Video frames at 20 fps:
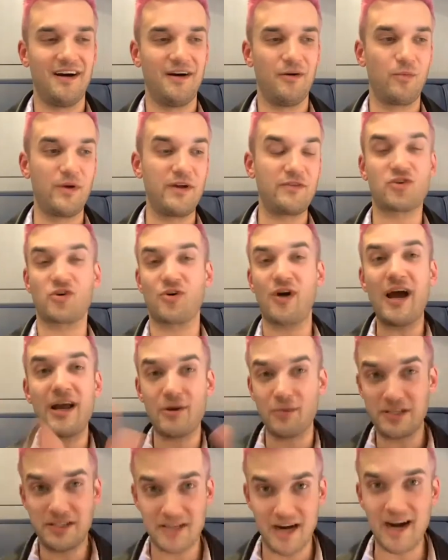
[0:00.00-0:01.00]
We've tried to
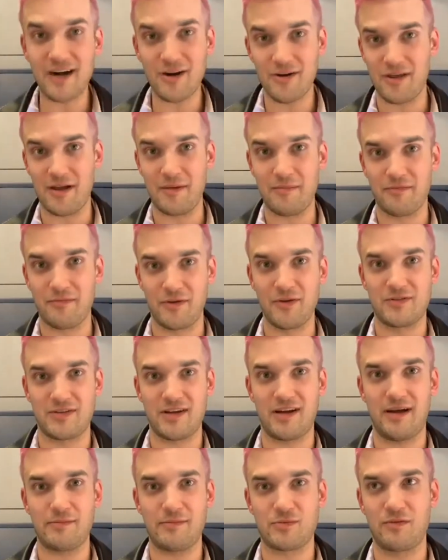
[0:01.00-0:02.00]
retire them a few
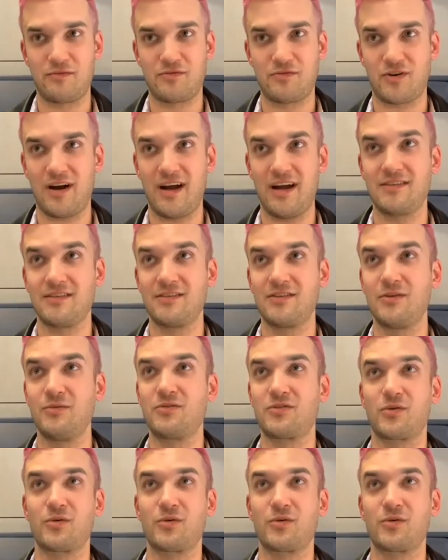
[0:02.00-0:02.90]
times. We've tried to do tours